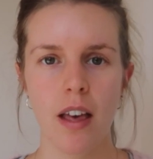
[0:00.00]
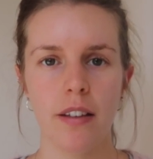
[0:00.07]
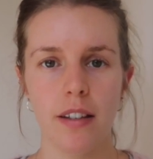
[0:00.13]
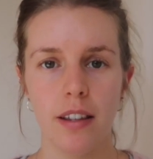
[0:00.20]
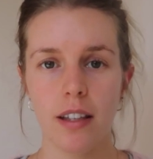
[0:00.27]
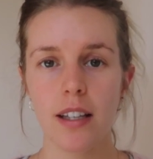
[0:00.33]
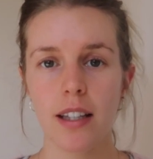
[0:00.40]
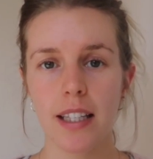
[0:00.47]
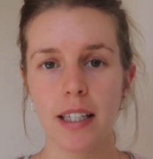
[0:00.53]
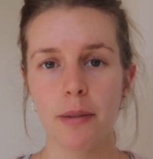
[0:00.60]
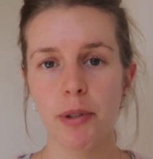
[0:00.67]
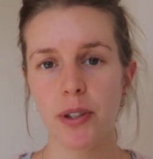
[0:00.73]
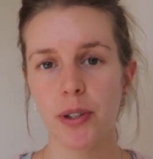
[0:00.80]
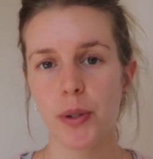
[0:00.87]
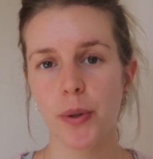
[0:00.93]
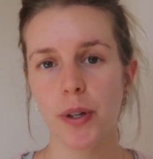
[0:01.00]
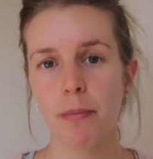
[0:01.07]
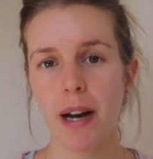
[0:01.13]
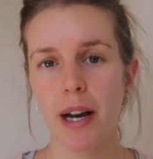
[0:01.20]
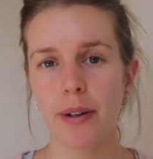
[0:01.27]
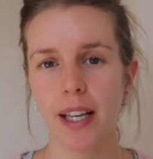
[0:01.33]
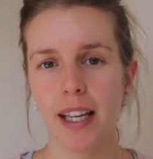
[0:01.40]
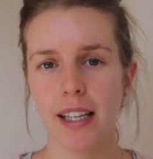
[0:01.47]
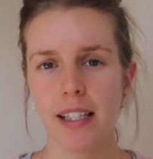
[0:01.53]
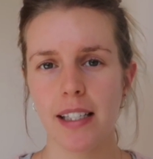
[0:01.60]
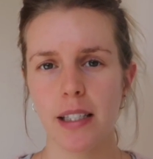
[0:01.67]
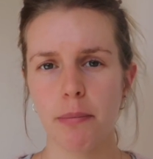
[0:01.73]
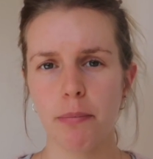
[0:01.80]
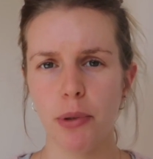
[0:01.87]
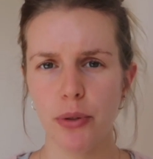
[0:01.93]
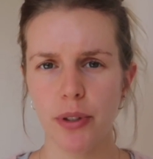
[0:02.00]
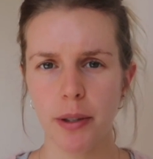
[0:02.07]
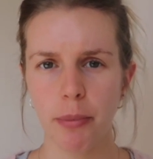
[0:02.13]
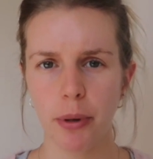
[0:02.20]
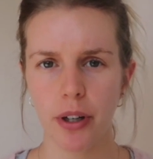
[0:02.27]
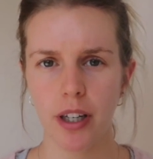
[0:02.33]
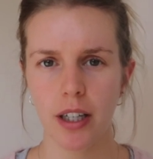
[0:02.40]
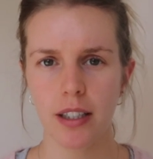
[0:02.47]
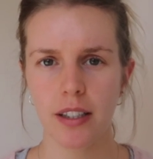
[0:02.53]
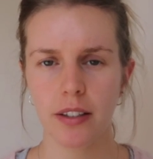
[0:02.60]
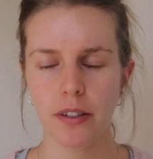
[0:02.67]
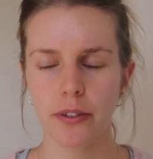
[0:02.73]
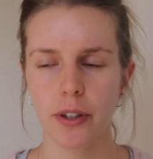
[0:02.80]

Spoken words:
The third thing I'm going to talk about is beauty products.